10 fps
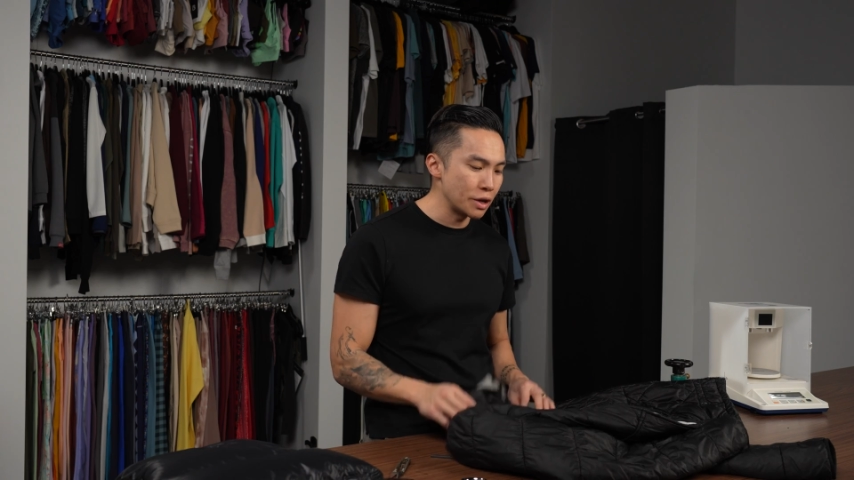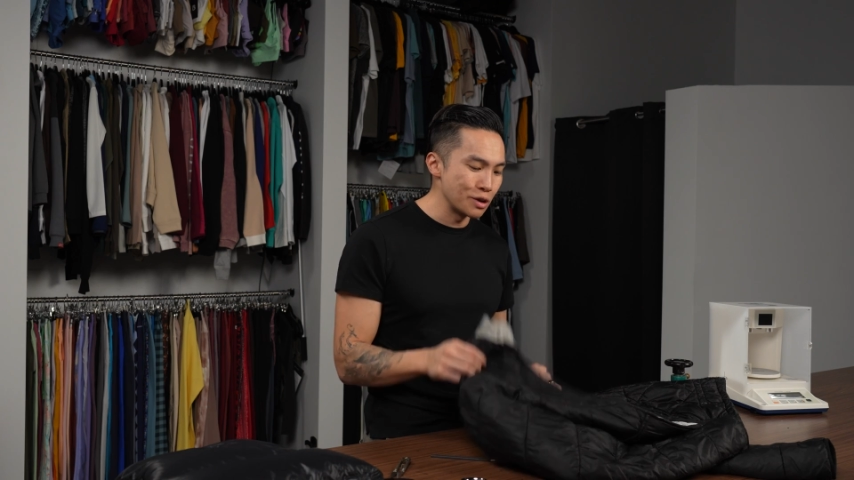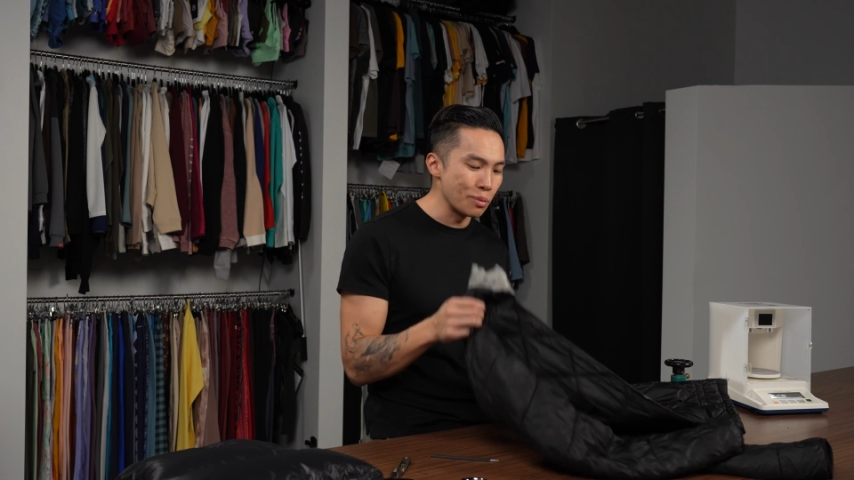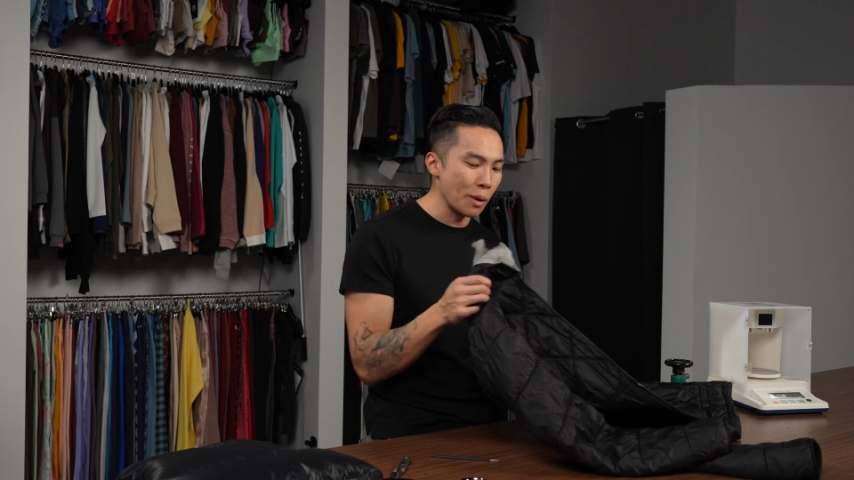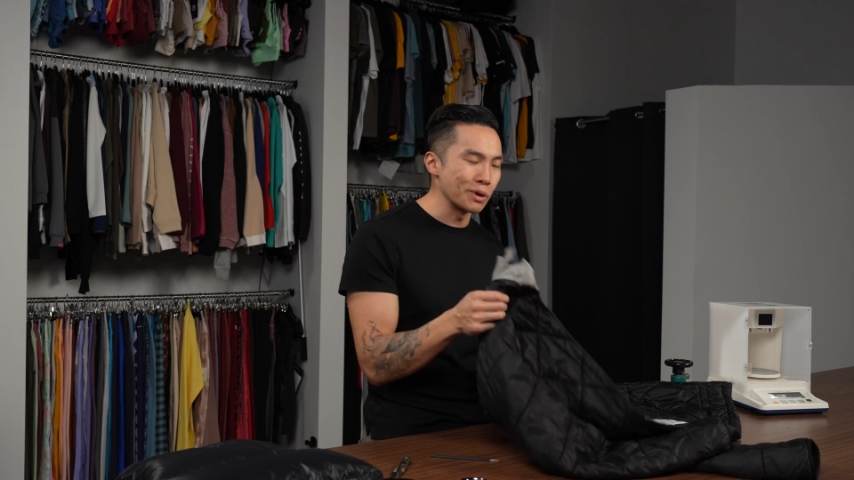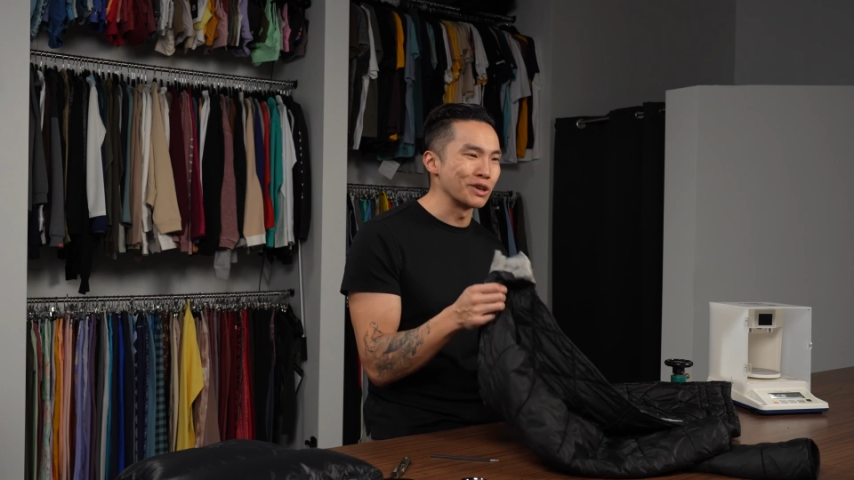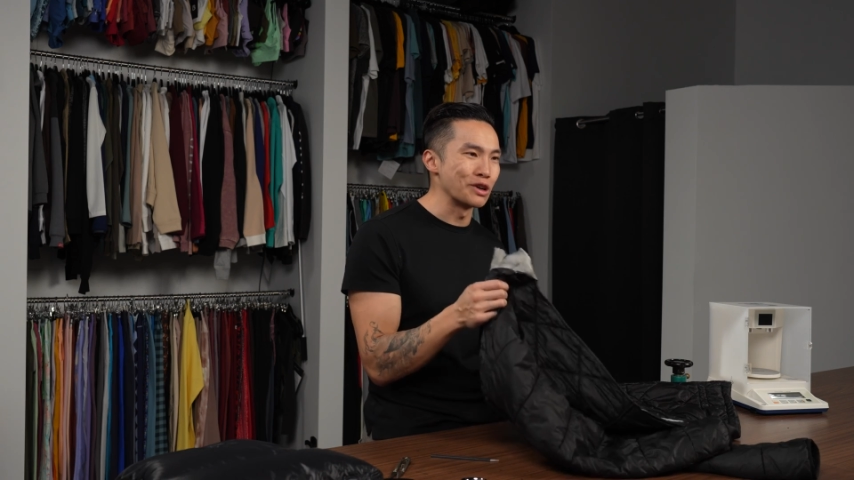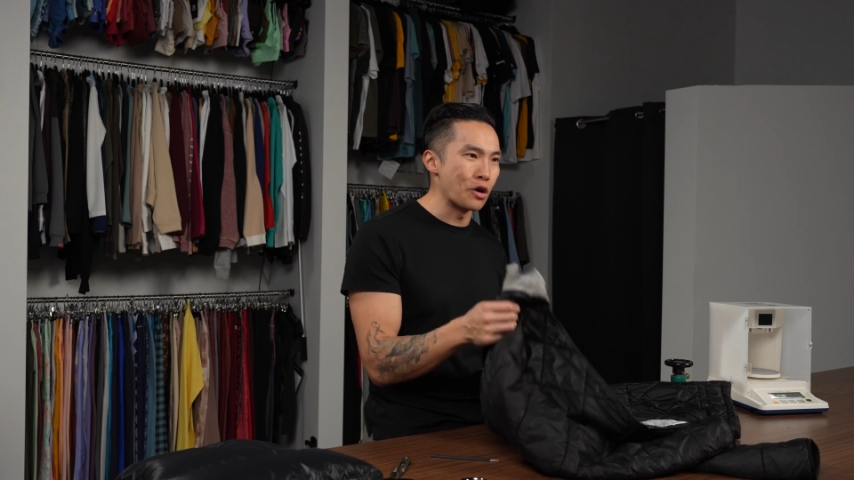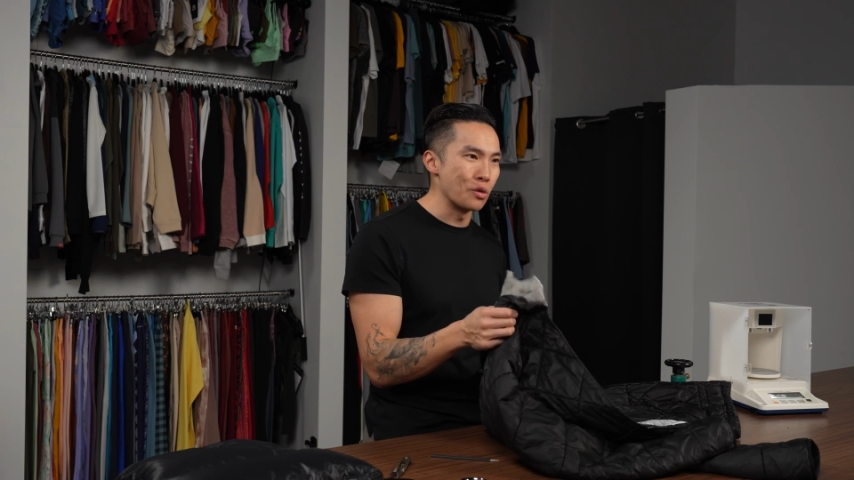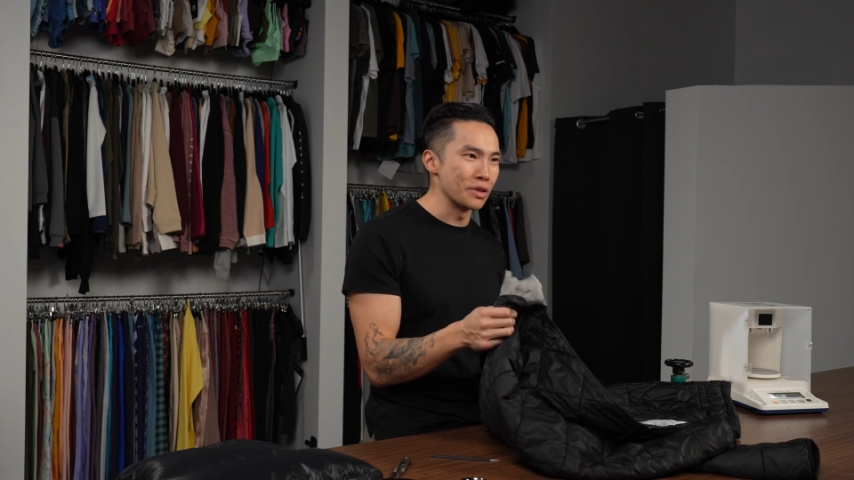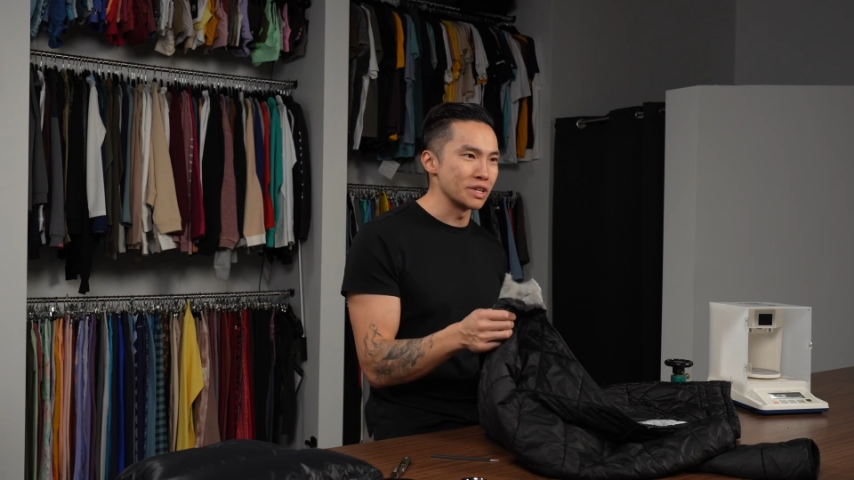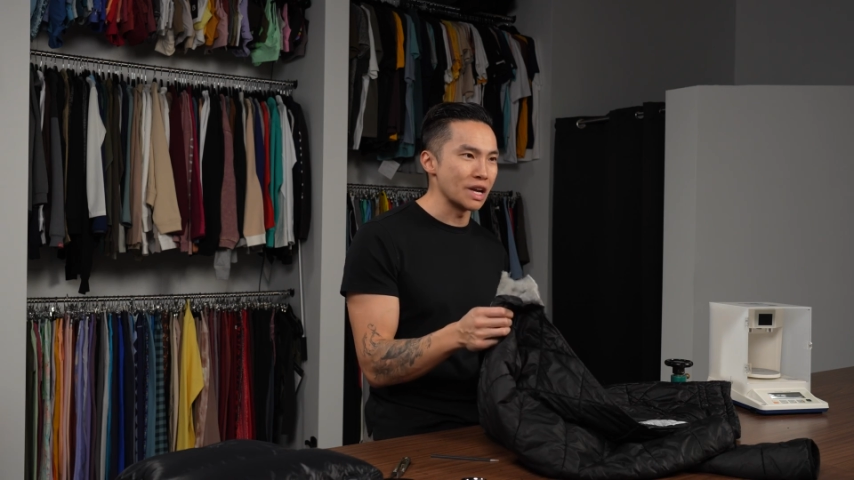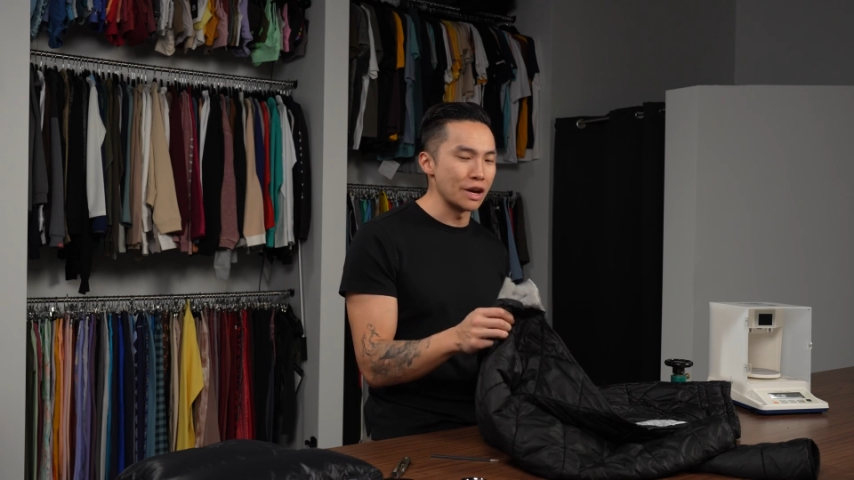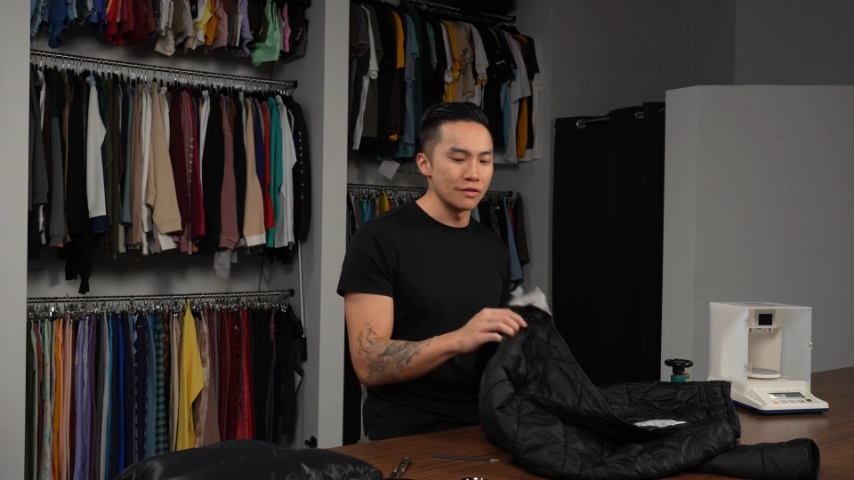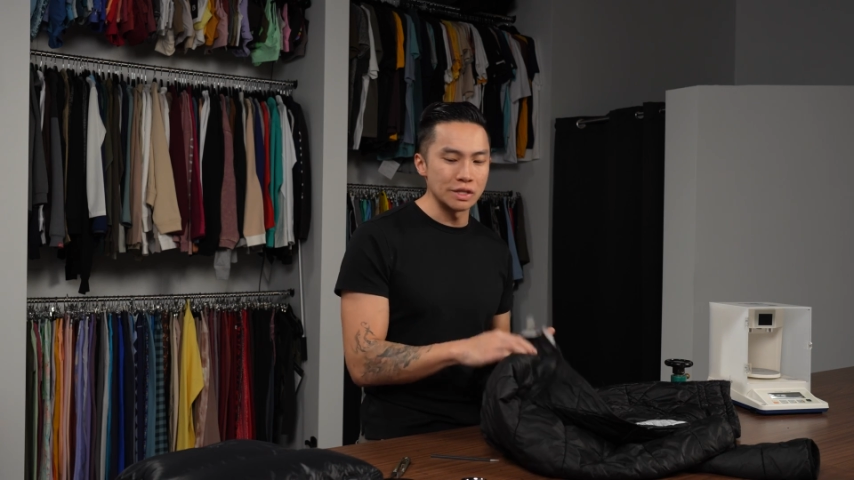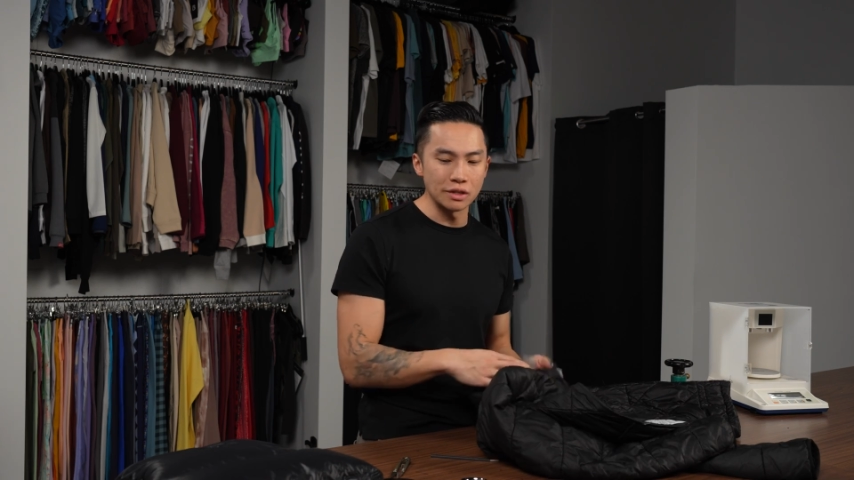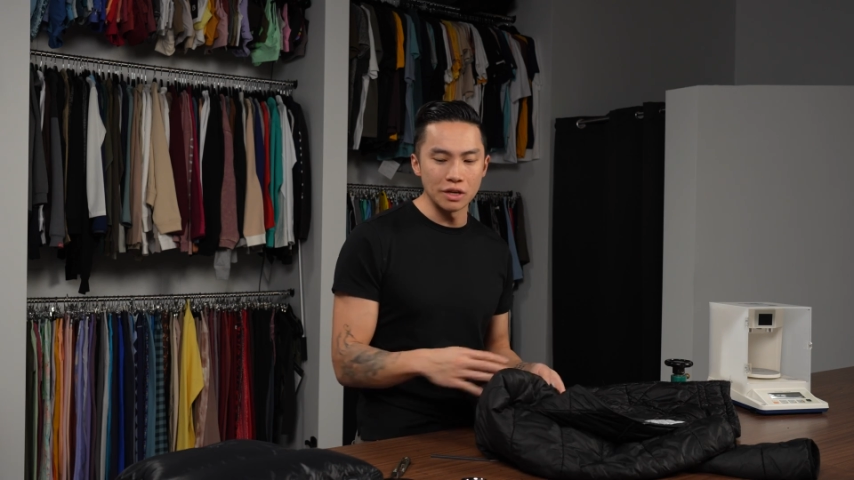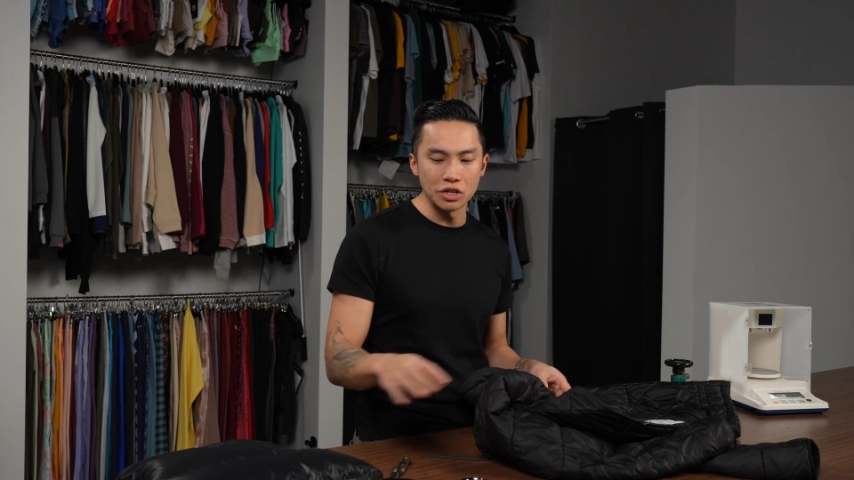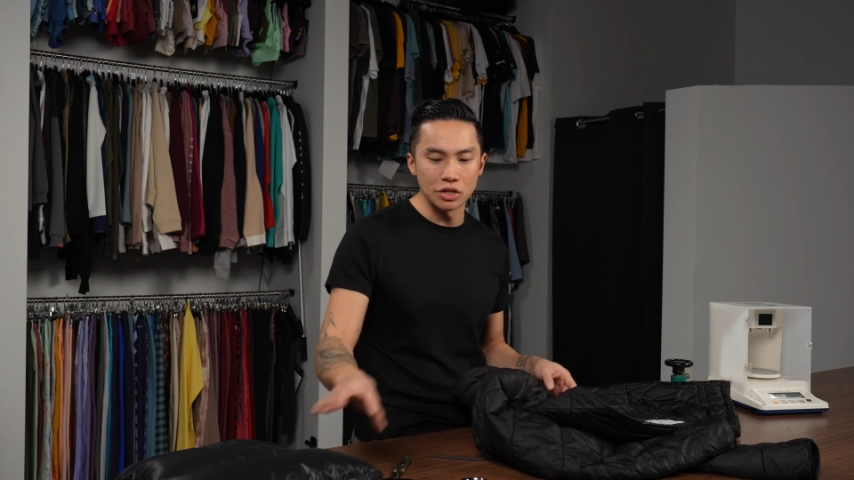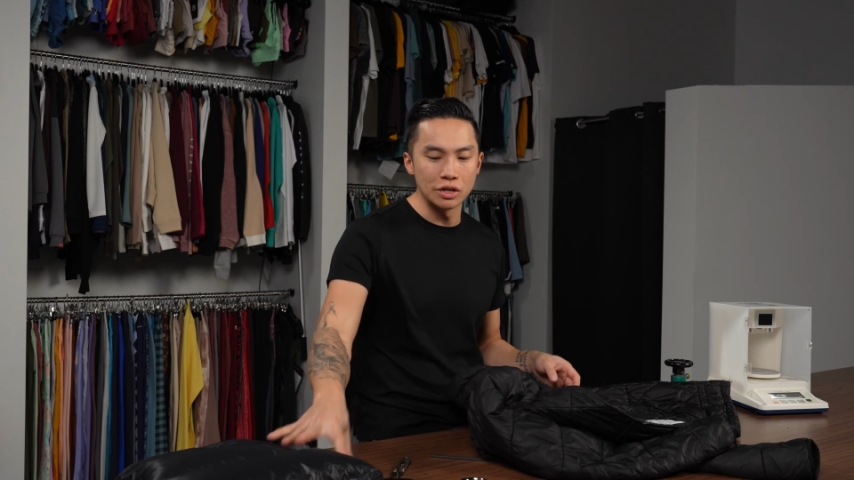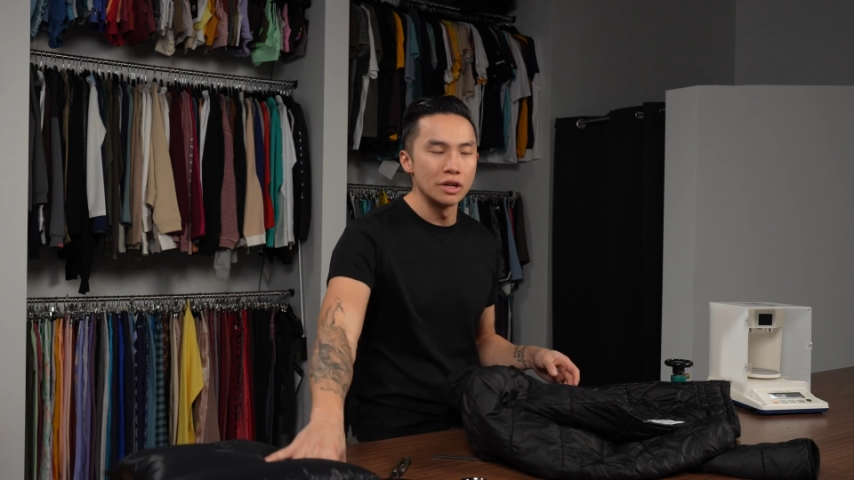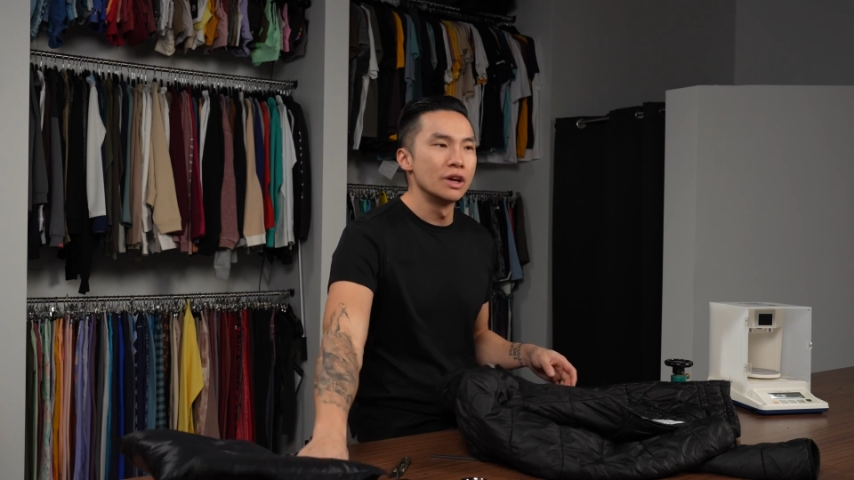you're probably going to go with this kind of insulation.